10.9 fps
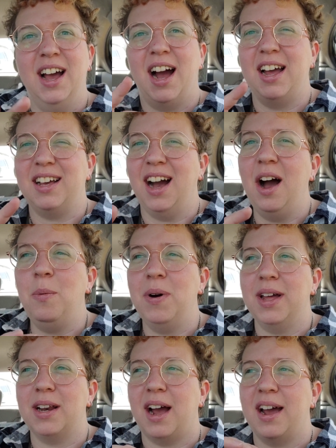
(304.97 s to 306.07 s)
I got
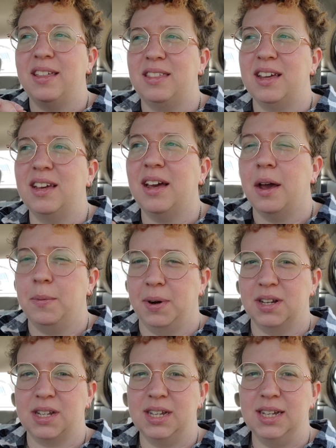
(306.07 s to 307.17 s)
what I think I
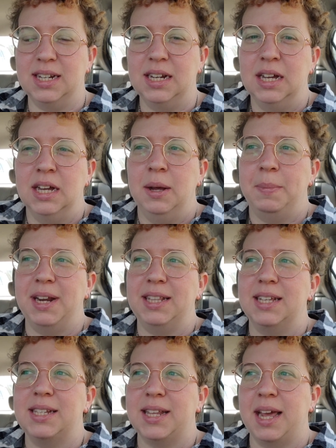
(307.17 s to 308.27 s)
wanted, but at the
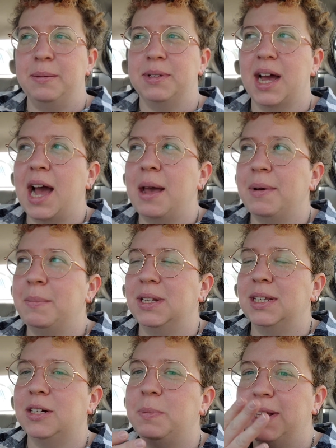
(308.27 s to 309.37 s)
same time, I'm a
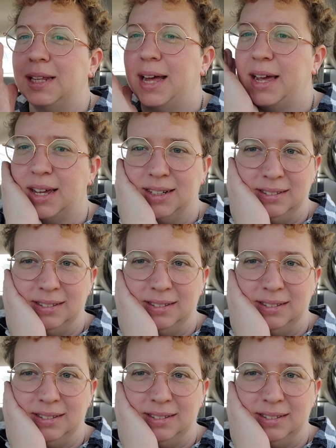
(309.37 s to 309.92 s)
little bit like,